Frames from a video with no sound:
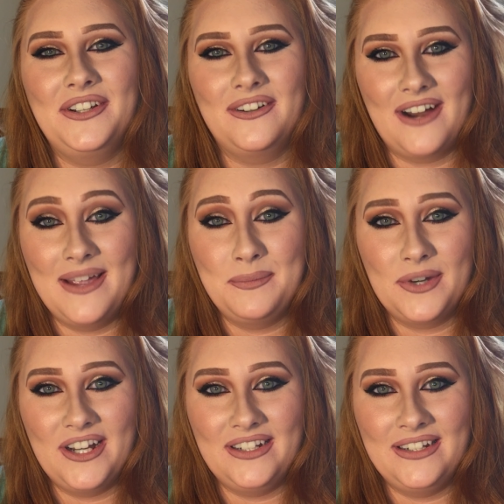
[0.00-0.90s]
Great
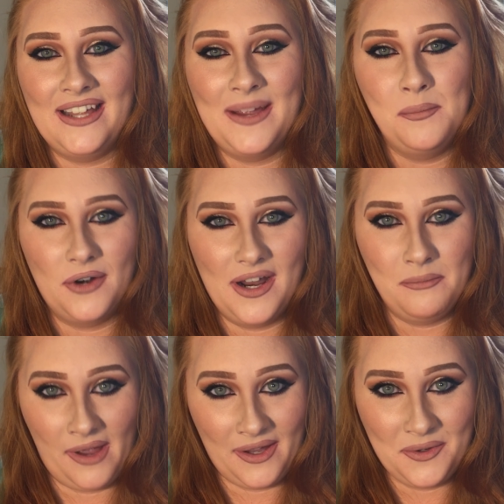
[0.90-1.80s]
Britain and
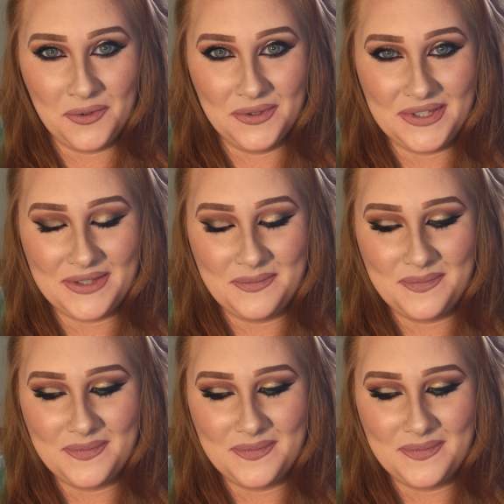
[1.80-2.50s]
Bret Michaels.